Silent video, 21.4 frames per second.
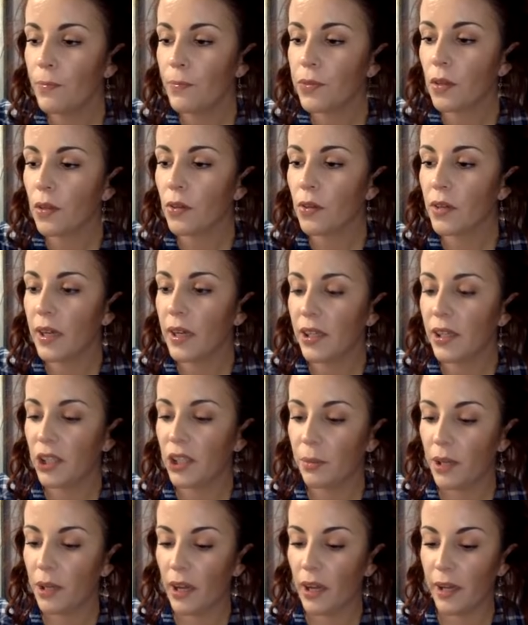Okay,
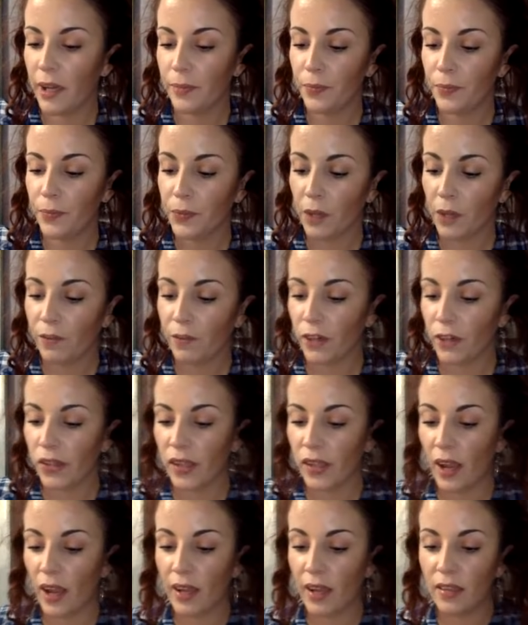Gemini. For
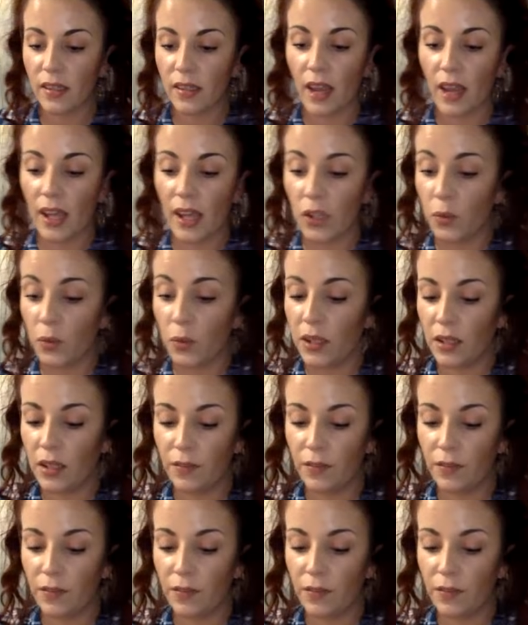signs, guys, we